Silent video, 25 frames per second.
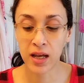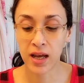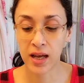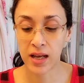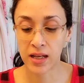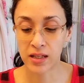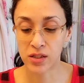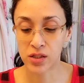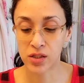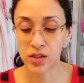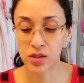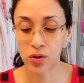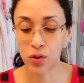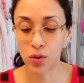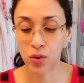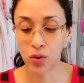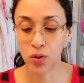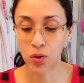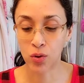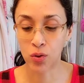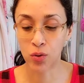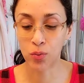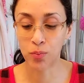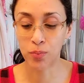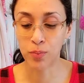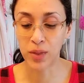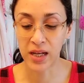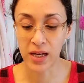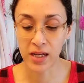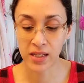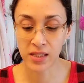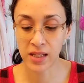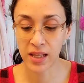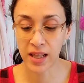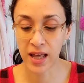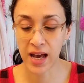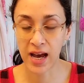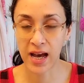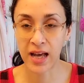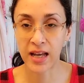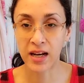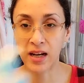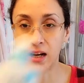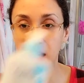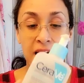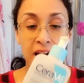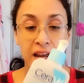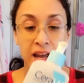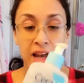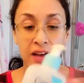And so because of
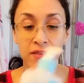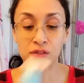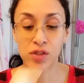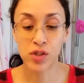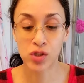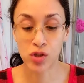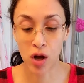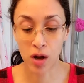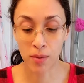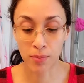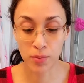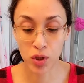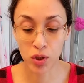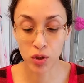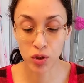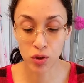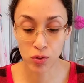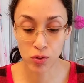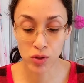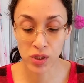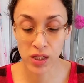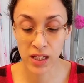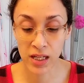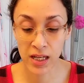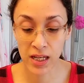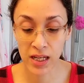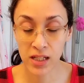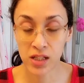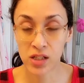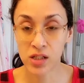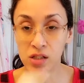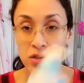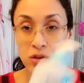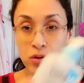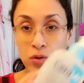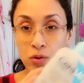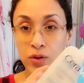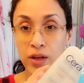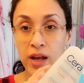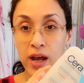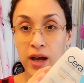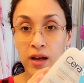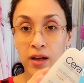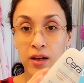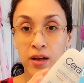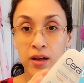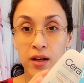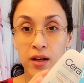that, I have stopped using it. So yeah.